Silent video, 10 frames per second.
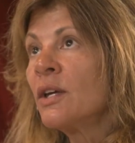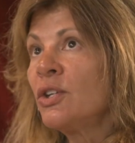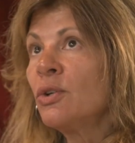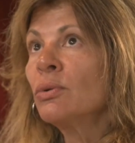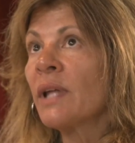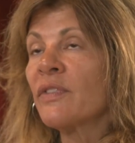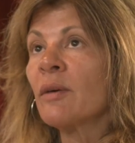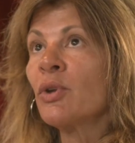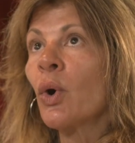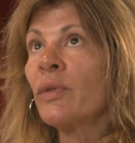You let
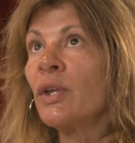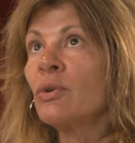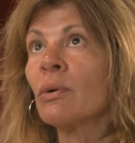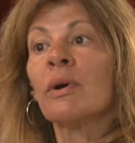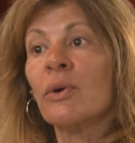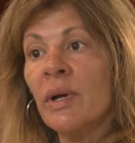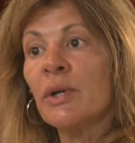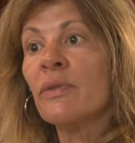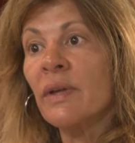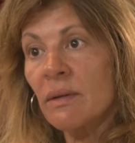them know that you are a
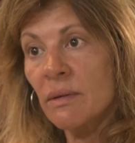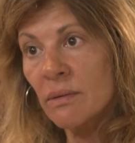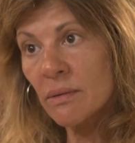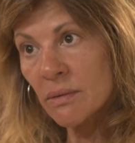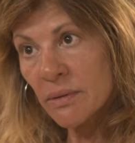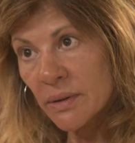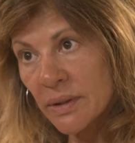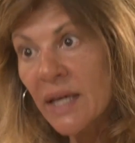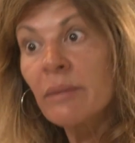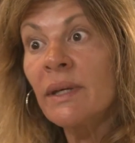creator that
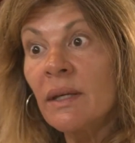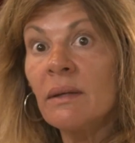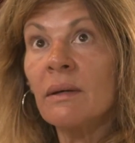can be,